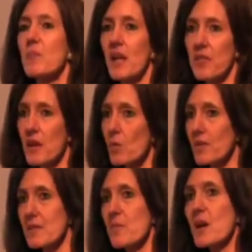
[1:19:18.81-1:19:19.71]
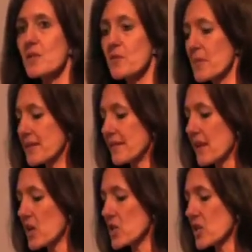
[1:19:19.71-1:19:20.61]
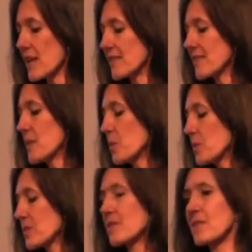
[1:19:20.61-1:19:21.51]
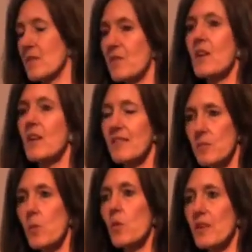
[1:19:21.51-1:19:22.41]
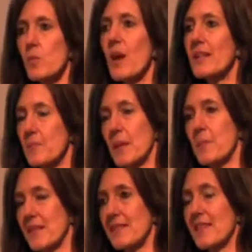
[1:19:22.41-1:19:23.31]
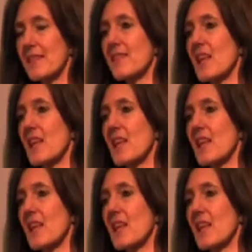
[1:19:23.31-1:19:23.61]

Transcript: But I think what's emerged from the discussion is the importance of small as well as big business,